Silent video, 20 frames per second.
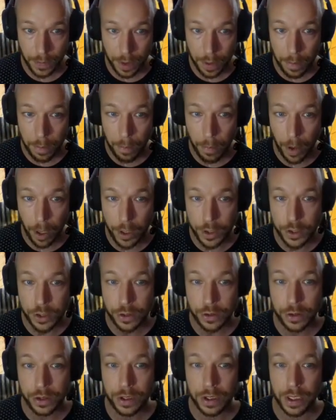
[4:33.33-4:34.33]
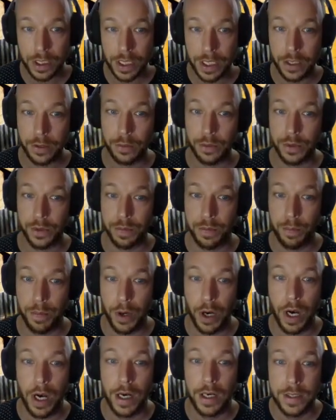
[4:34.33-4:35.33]
marginal equals
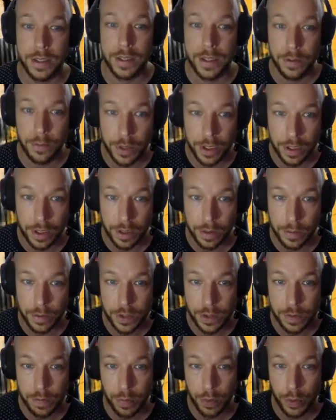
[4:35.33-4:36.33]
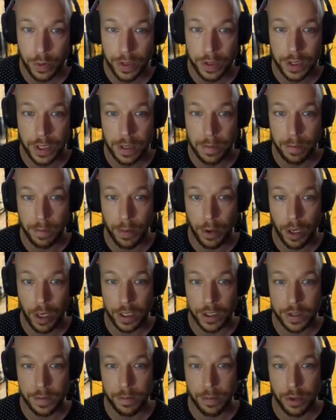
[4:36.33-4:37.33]
box, and you can just put the
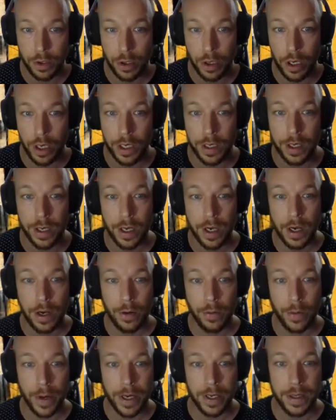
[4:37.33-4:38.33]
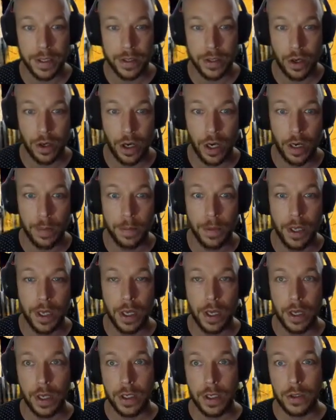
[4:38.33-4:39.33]
box plot right at the top.
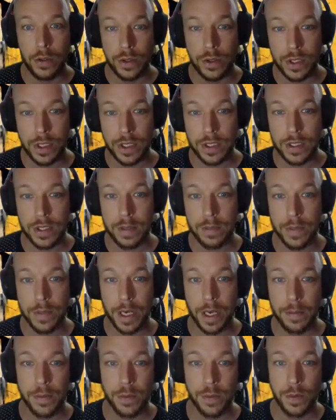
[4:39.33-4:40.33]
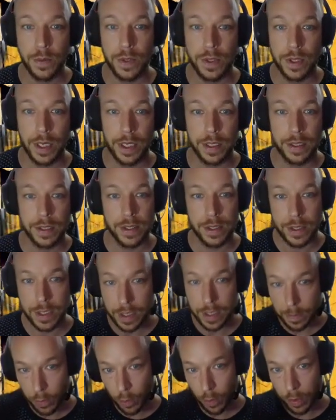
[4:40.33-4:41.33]
You see this sometimes with a
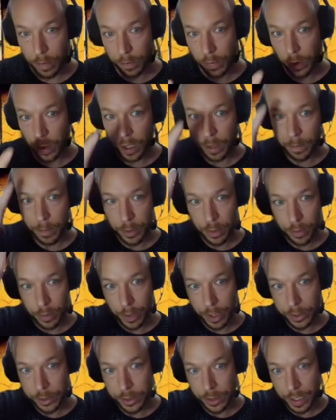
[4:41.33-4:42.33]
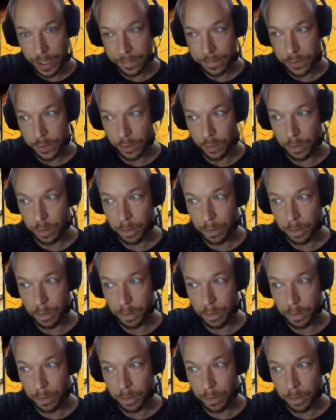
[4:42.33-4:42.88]
Seaborn plot, but you actually have to